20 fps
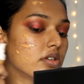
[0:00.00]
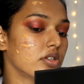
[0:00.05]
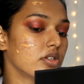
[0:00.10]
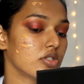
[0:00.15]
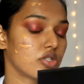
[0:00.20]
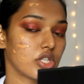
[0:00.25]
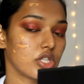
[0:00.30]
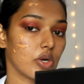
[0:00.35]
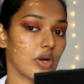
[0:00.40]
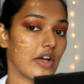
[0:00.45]

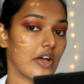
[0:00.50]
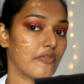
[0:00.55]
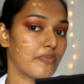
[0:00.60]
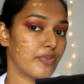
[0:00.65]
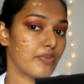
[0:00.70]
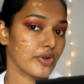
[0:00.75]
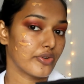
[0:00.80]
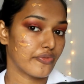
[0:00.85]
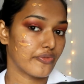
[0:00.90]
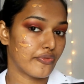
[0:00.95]
So I've
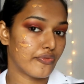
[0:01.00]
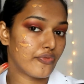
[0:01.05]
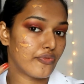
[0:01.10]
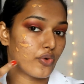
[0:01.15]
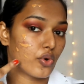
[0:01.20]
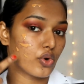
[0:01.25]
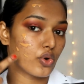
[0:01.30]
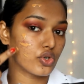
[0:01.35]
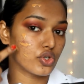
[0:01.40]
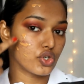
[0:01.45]
put
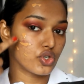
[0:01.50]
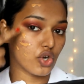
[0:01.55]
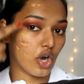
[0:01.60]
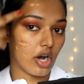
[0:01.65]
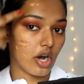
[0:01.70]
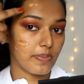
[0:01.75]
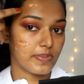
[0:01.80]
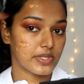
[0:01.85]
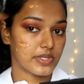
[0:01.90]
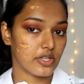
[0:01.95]
4
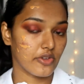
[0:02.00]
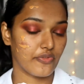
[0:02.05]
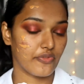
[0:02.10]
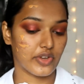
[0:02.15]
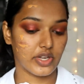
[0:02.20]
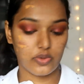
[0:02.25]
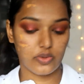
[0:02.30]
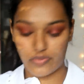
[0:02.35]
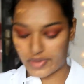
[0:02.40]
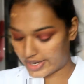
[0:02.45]
drops of
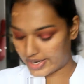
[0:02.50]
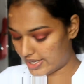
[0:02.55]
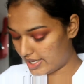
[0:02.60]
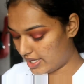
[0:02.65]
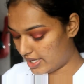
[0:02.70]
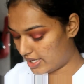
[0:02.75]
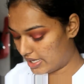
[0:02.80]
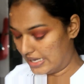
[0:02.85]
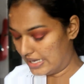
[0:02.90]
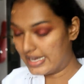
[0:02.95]
it
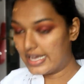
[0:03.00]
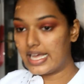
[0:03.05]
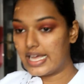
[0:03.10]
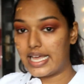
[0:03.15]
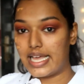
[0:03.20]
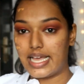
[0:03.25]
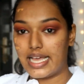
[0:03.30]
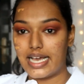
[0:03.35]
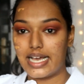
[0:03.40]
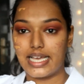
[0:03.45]
very
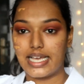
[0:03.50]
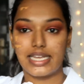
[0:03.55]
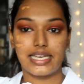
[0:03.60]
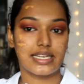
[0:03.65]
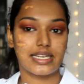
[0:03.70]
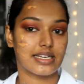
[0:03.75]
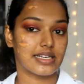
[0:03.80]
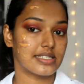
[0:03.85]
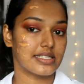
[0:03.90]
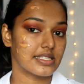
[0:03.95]

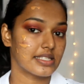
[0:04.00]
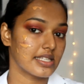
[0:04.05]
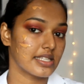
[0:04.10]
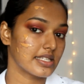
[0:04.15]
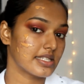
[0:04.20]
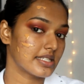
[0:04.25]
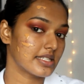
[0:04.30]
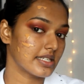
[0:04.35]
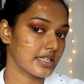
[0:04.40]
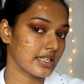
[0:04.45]

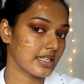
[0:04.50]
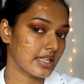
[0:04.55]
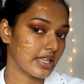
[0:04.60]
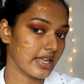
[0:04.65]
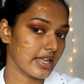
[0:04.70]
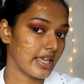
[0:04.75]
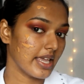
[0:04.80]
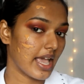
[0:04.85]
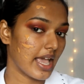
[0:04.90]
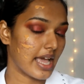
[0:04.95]

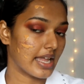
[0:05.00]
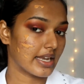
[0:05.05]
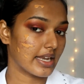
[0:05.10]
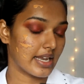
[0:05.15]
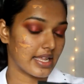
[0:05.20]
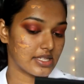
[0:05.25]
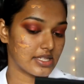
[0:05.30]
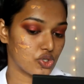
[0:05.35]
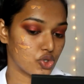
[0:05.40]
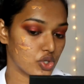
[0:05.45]
inconsistently and
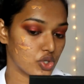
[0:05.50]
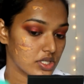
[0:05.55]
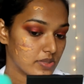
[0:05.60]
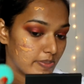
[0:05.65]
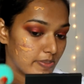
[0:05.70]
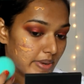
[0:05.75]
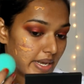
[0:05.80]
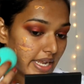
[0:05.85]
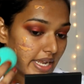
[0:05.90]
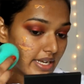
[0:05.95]
let's just
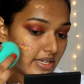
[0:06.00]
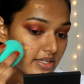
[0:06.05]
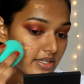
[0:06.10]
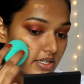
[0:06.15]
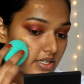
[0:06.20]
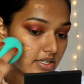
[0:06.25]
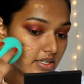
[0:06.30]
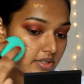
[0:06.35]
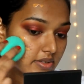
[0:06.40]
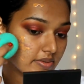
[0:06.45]
blend
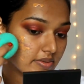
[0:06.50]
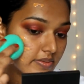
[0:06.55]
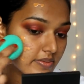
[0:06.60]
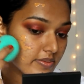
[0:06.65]
it in.